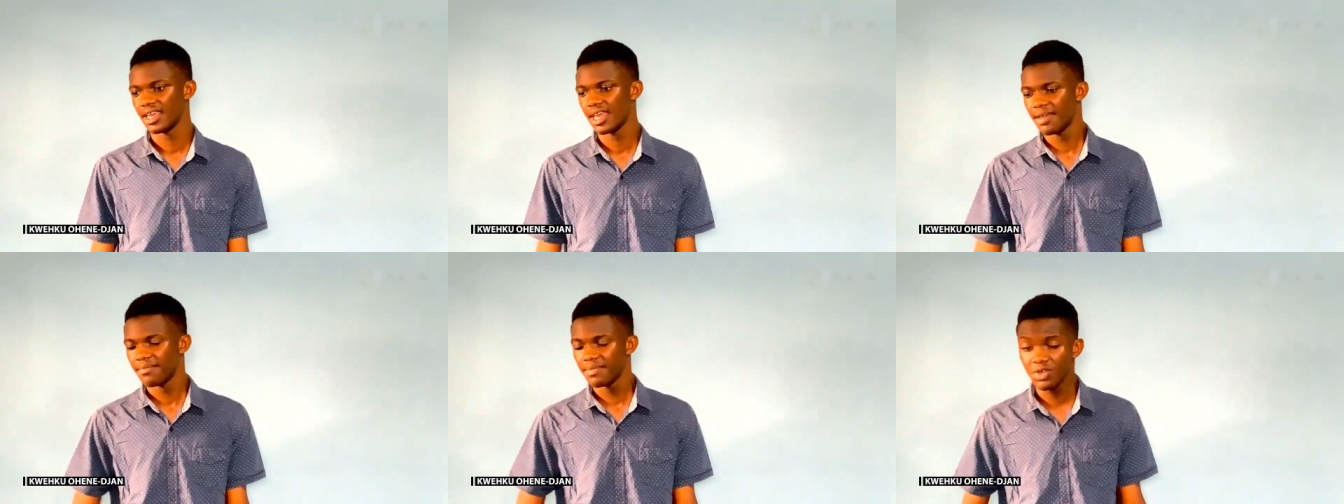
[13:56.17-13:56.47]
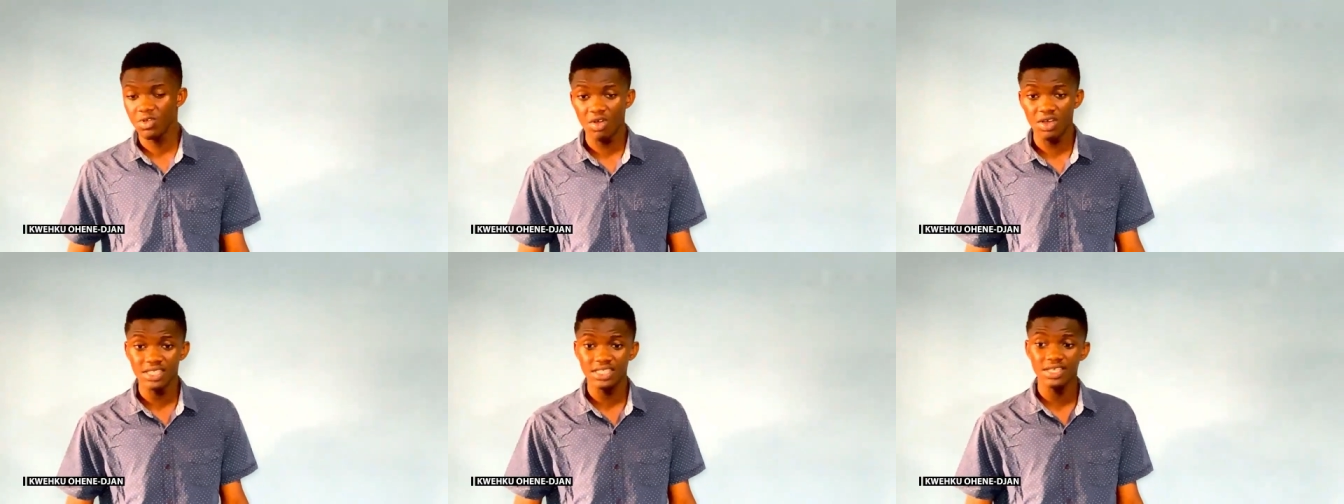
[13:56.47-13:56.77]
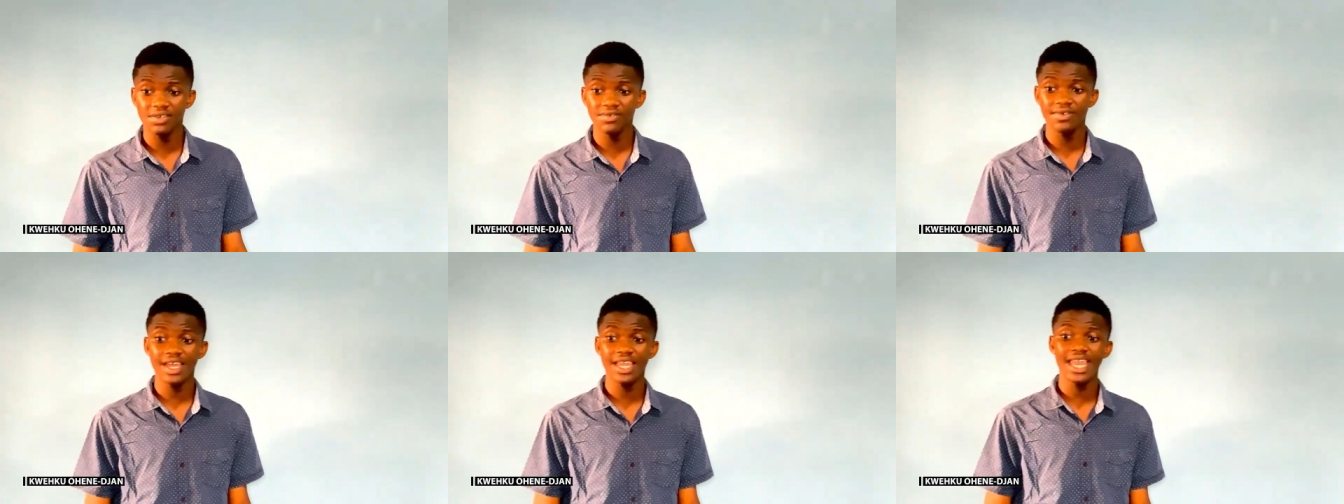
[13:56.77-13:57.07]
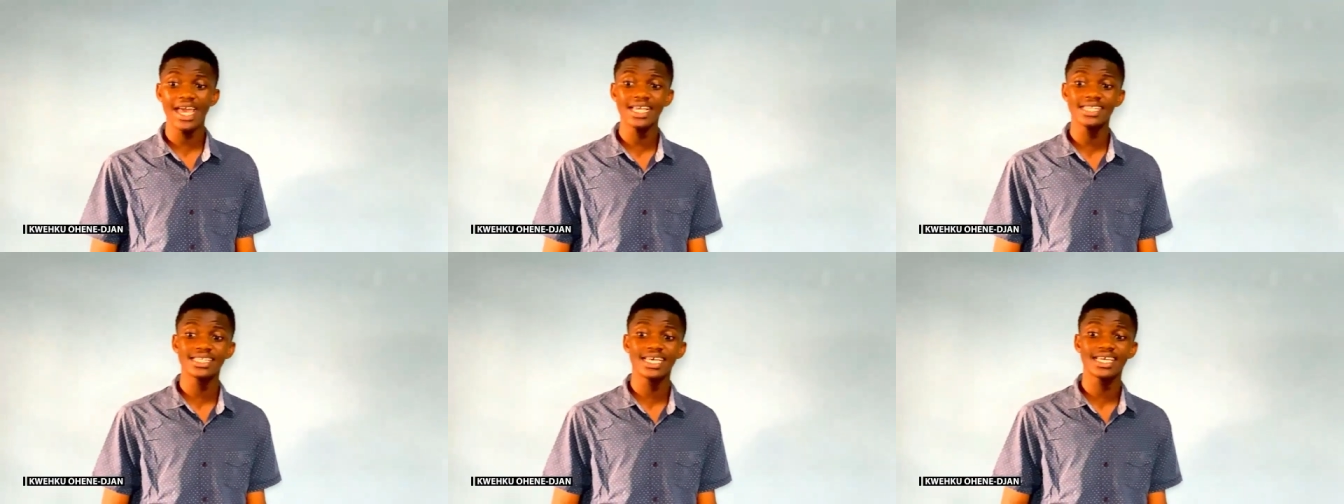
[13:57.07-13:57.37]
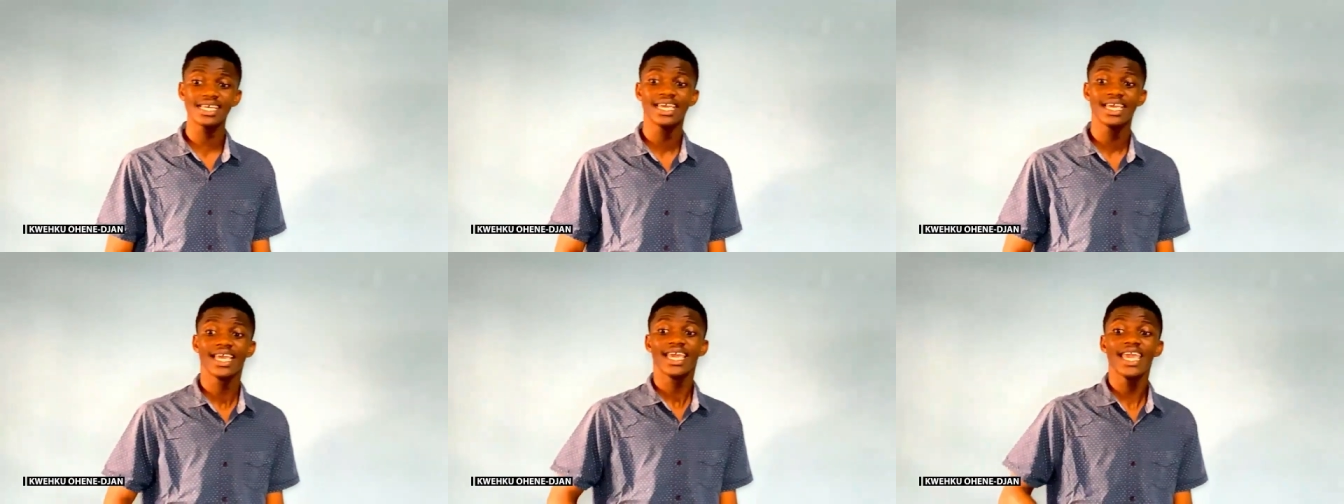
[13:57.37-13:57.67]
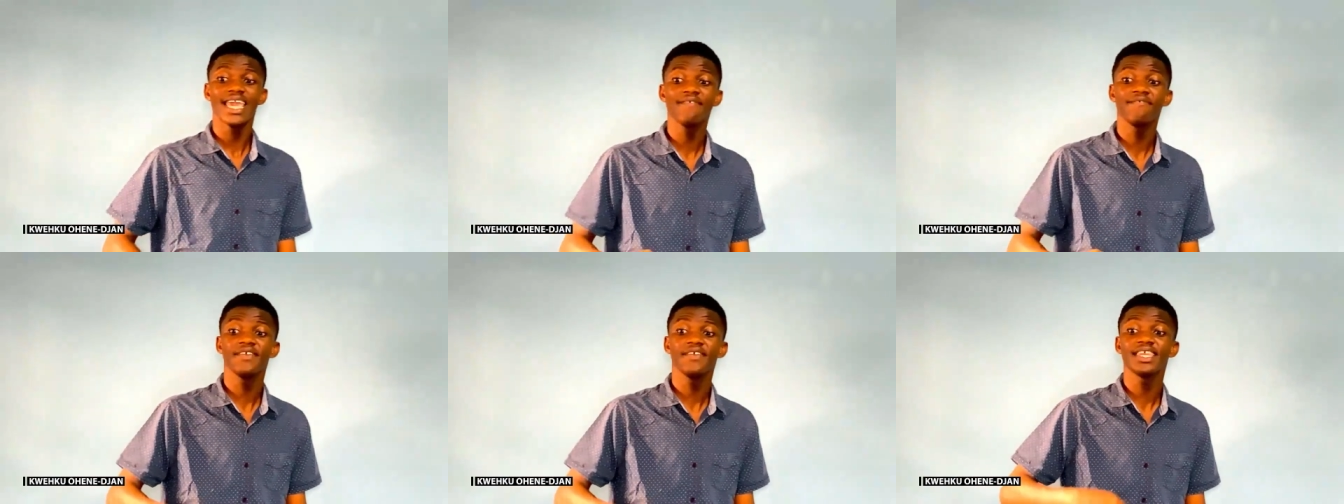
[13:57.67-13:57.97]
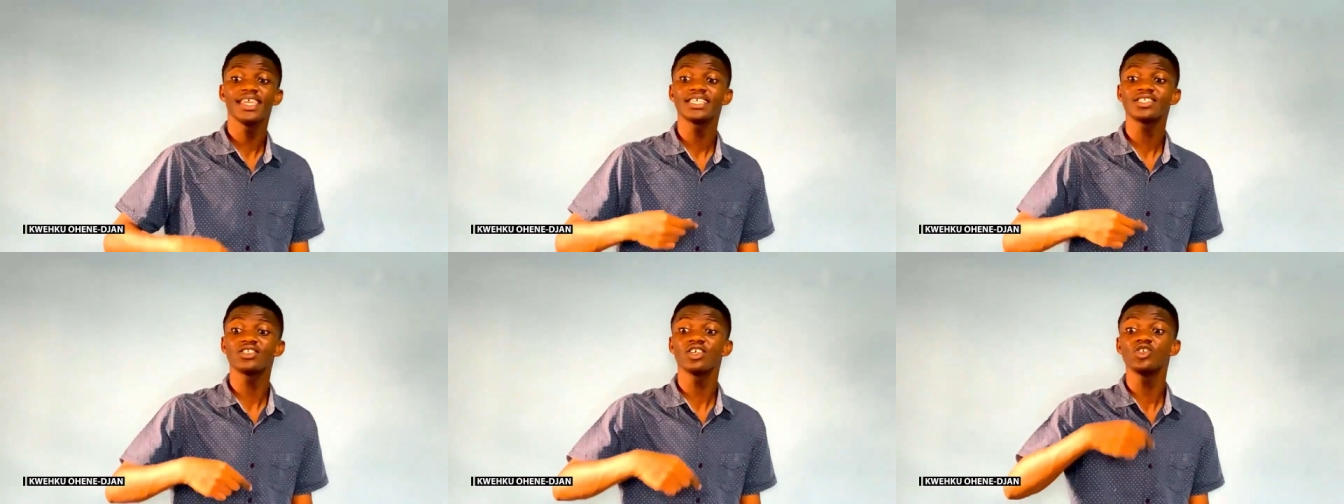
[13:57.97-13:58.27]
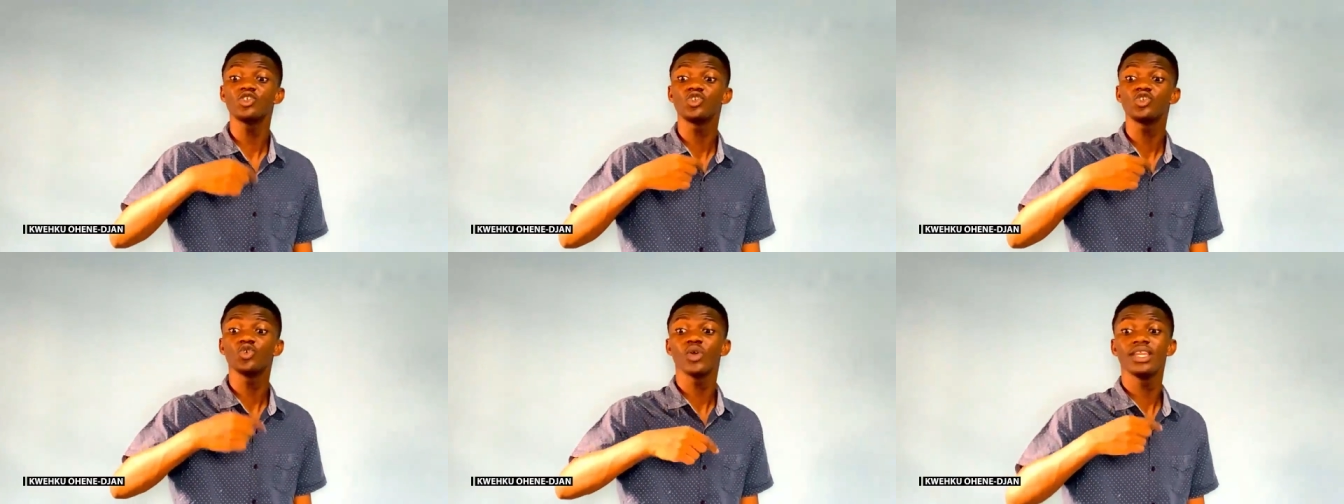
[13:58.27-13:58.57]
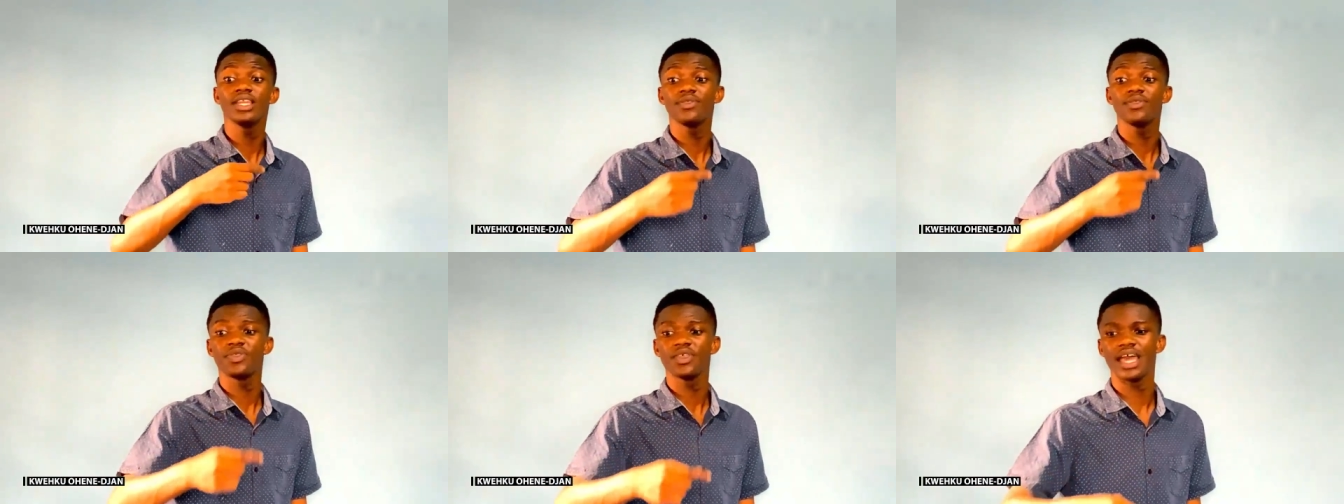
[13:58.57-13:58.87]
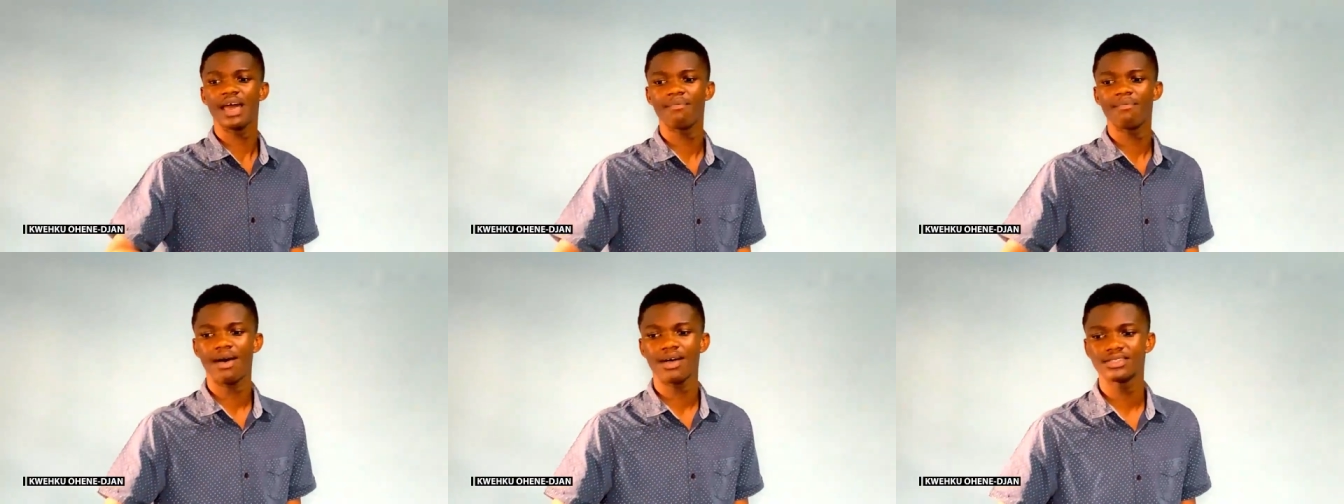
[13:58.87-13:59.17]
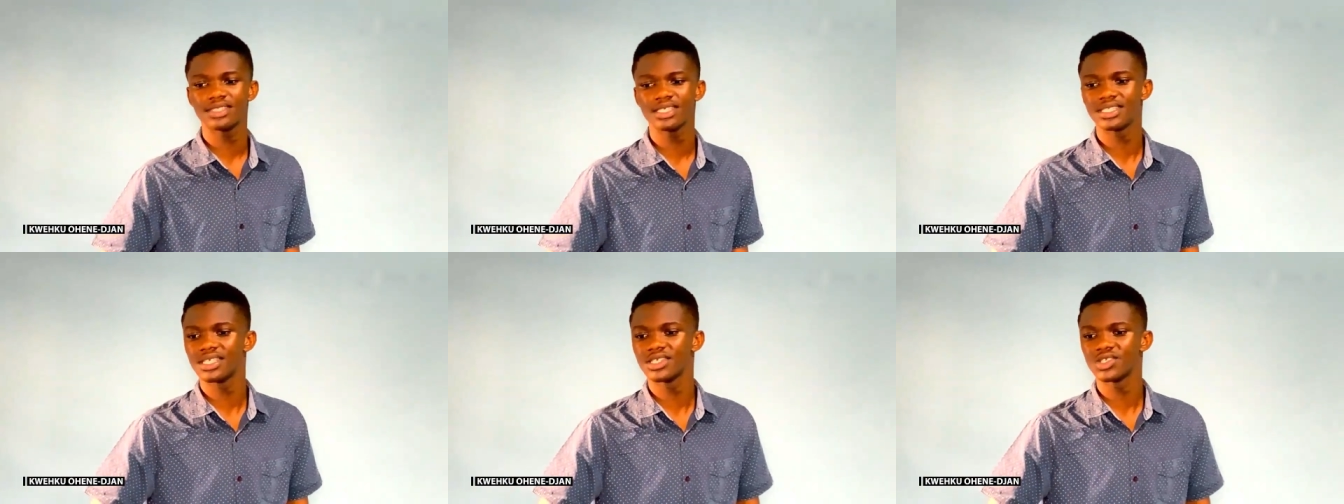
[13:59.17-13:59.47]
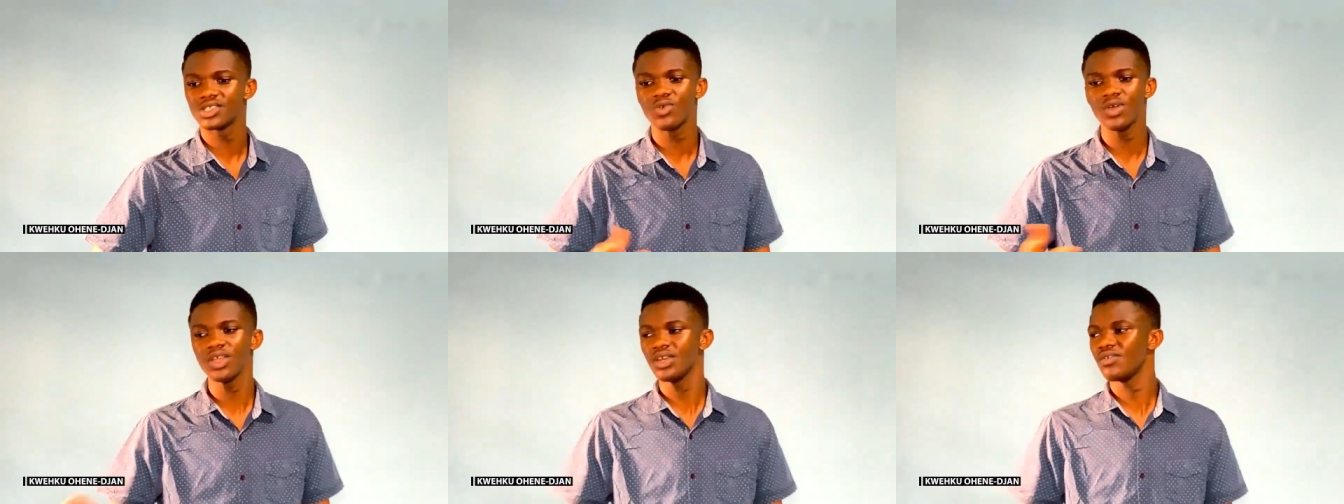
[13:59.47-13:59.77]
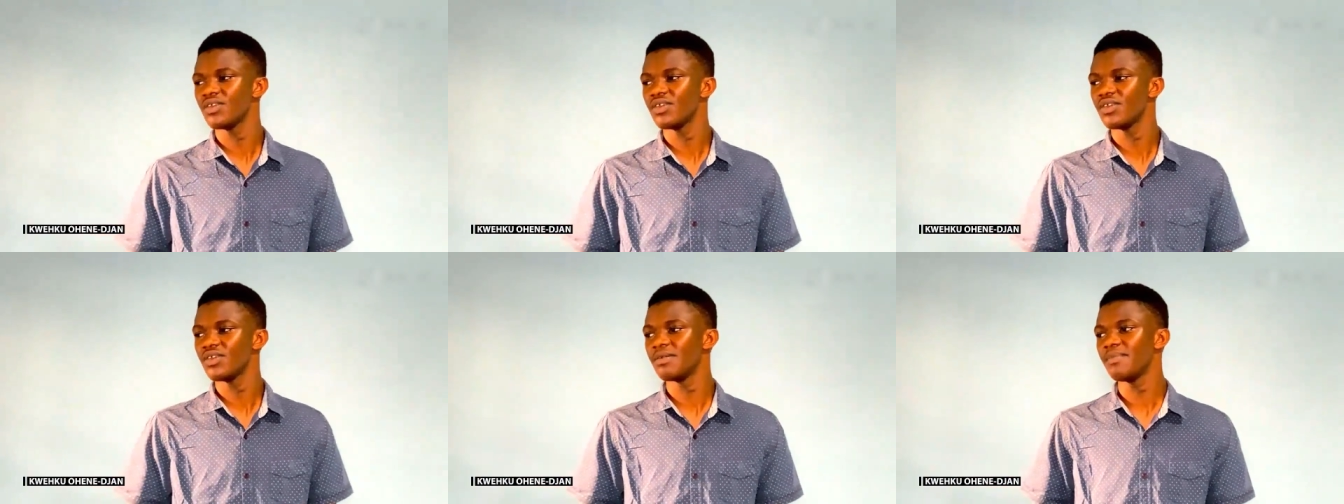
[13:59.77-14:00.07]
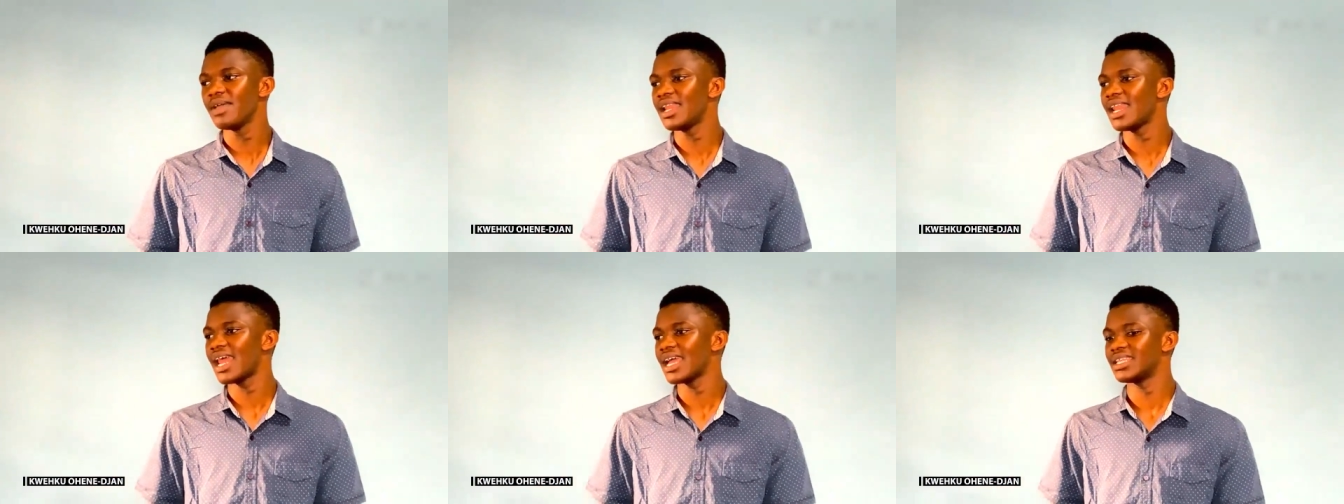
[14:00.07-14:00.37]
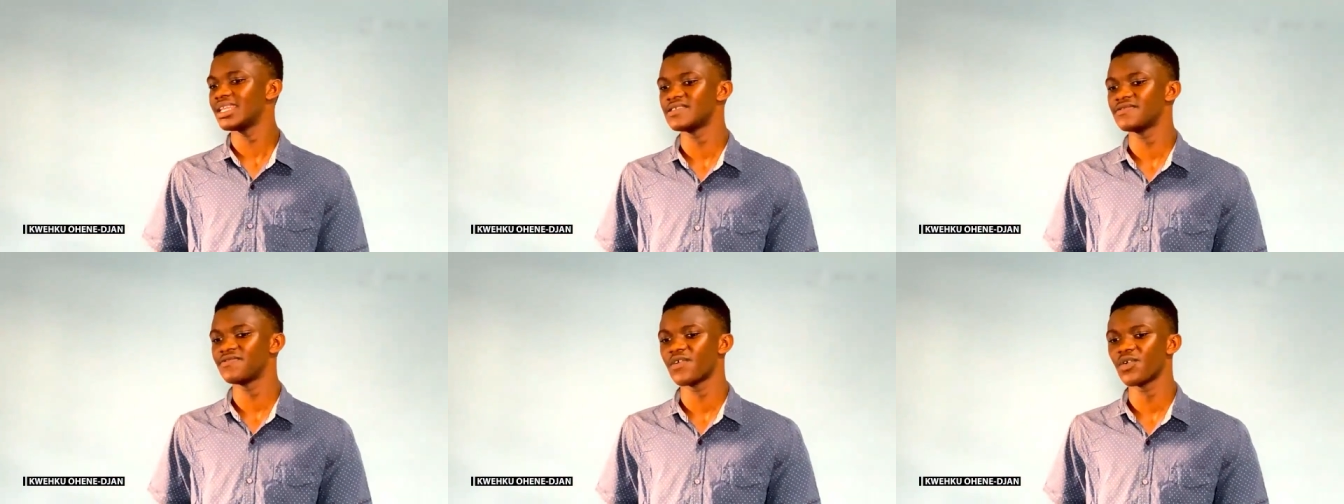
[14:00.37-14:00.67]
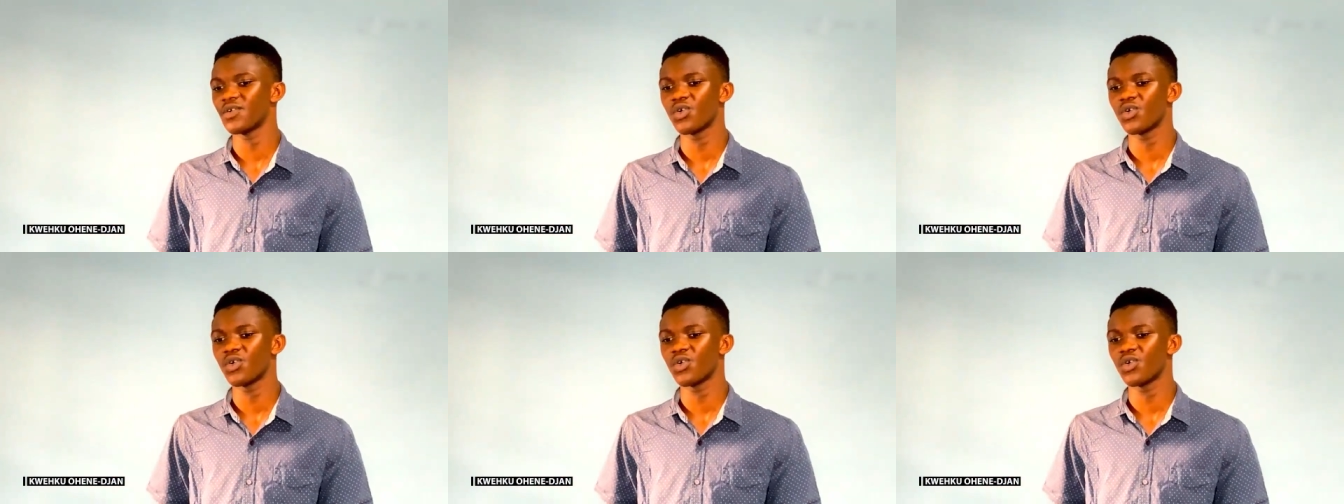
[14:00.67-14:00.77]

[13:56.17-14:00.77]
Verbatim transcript: Because he realized that if he does not do anything about it, it's going to remain like that for